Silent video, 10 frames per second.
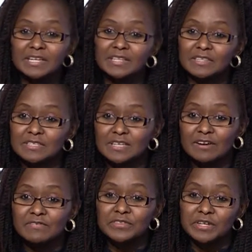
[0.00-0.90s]
and these
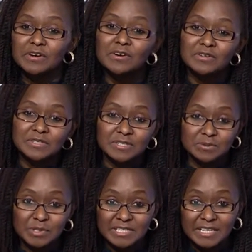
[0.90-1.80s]
are for the
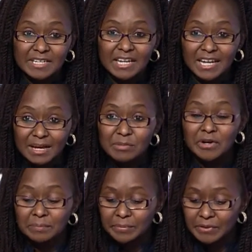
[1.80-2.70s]
courses which had a lab
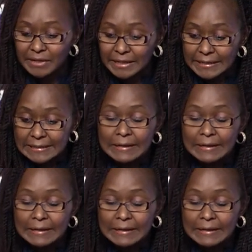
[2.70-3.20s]
component.